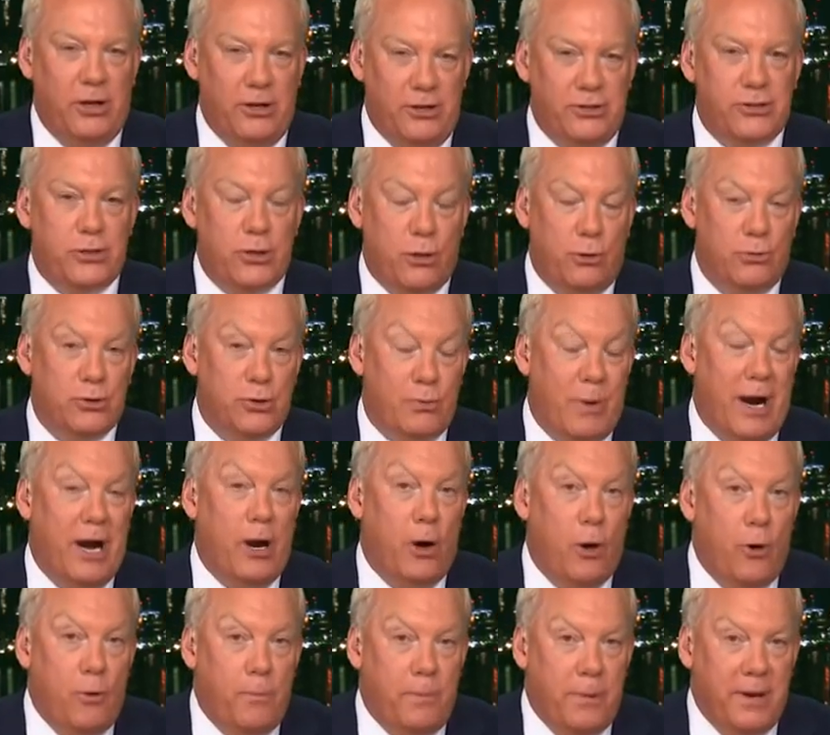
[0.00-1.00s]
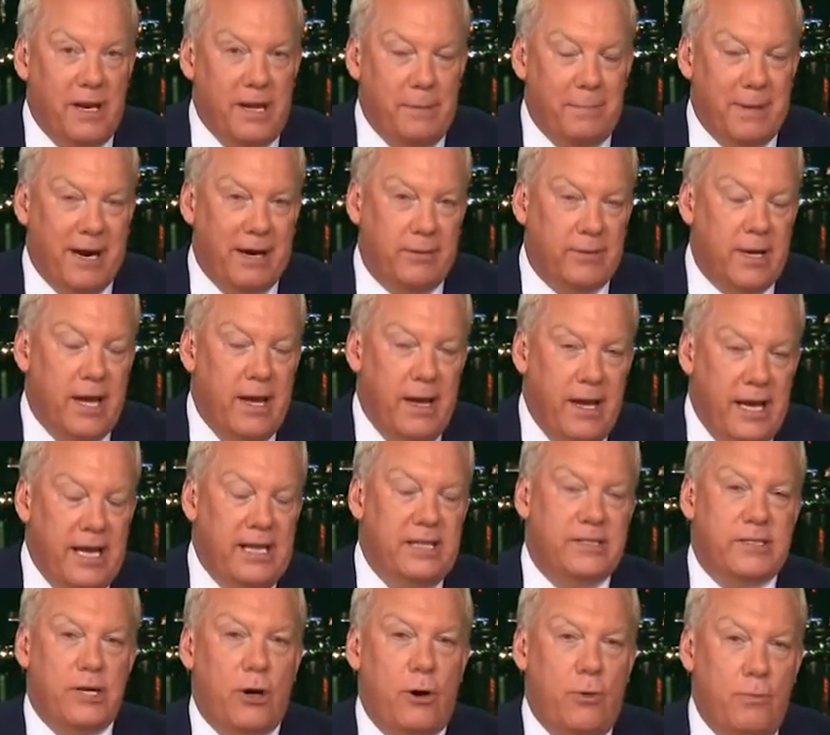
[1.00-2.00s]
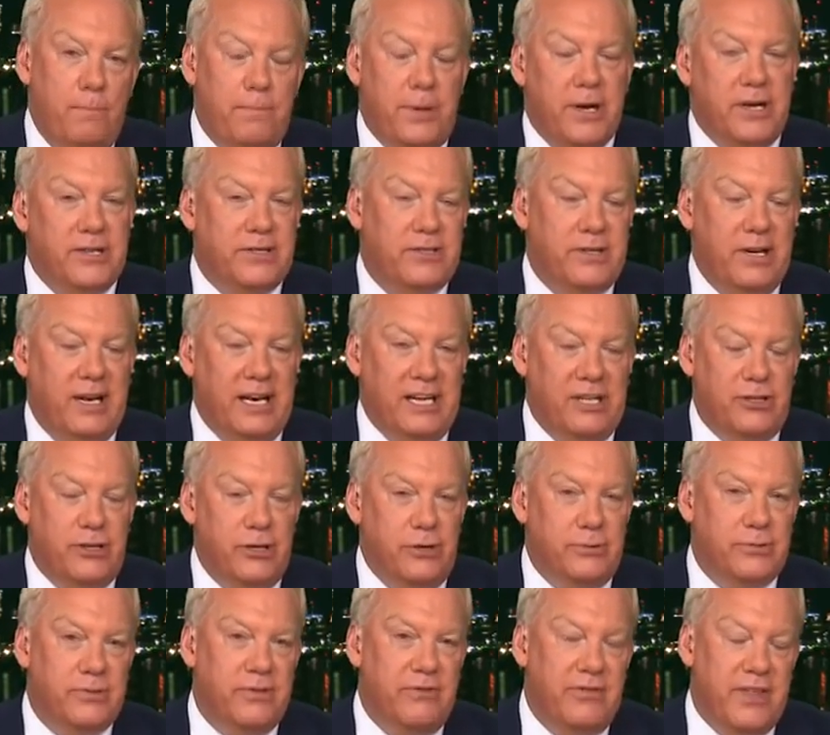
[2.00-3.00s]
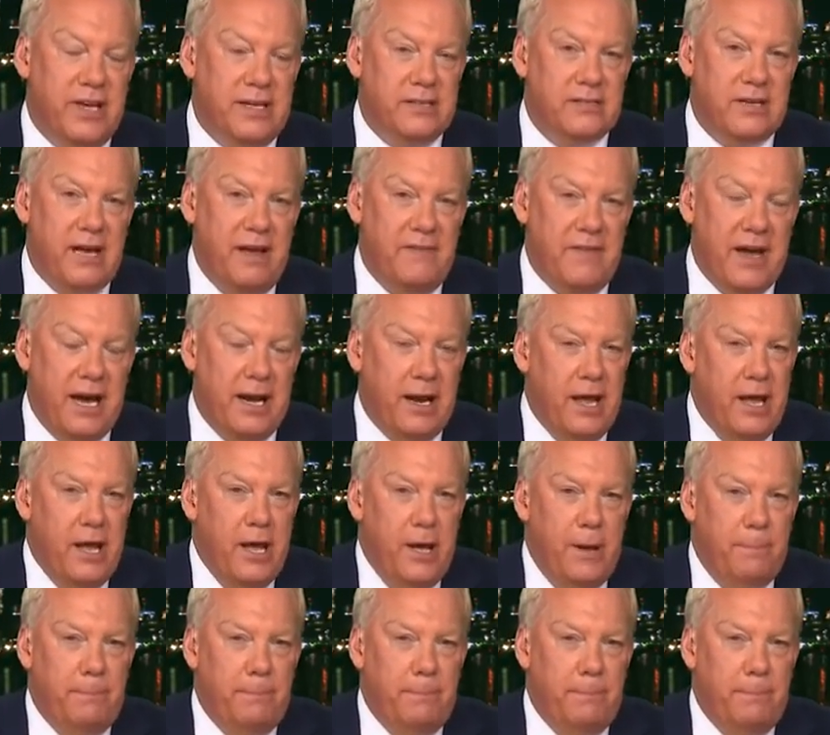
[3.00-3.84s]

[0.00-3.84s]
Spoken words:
You know, he's talked quite openly about his own personal issues and things like that.